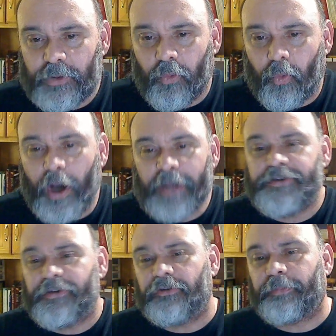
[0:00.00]

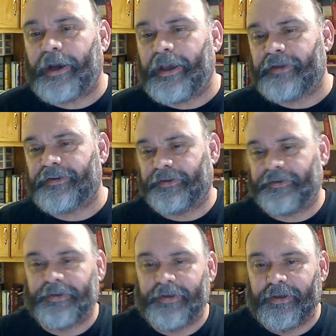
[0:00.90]
watch those
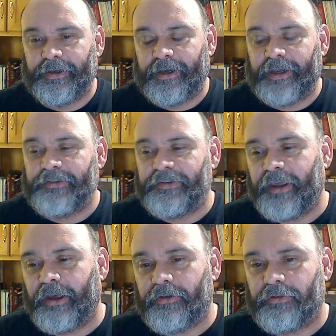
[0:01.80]
biases and see
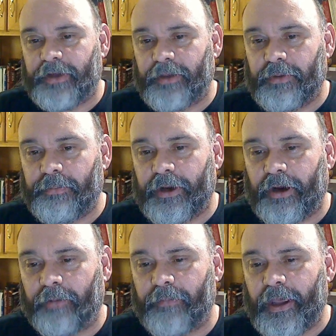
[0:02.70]
how those come to
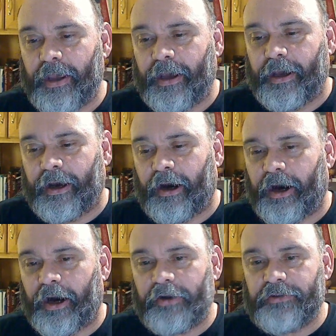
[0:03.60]
bear.
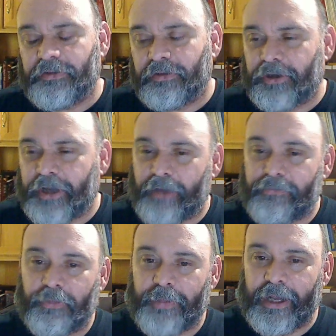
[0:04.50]
Also, look out
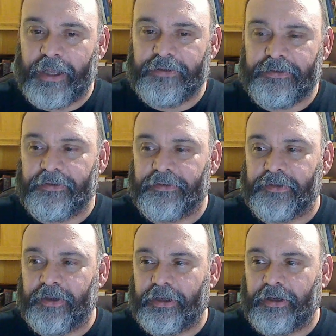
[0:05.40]
for biases
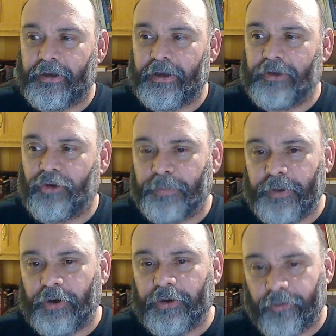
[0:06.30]
in your
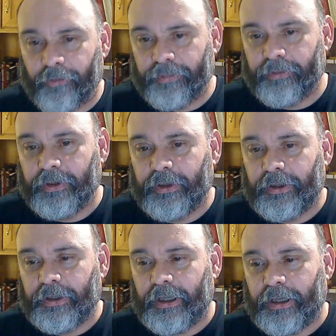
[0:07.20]
peer group.
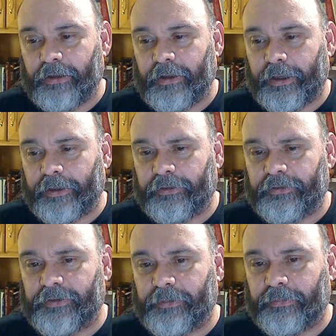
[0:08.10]

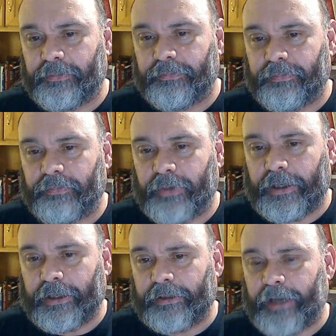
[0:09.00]

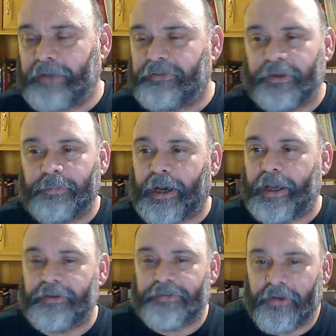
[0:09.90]
I see
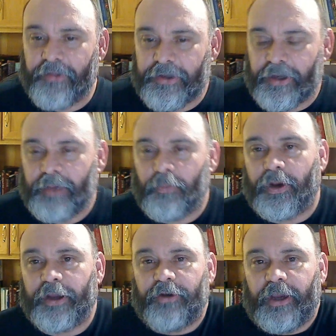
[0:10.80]
bias all the time
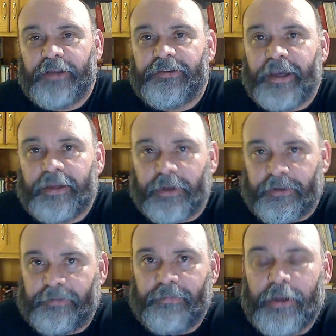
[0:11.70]
when I grade assignments.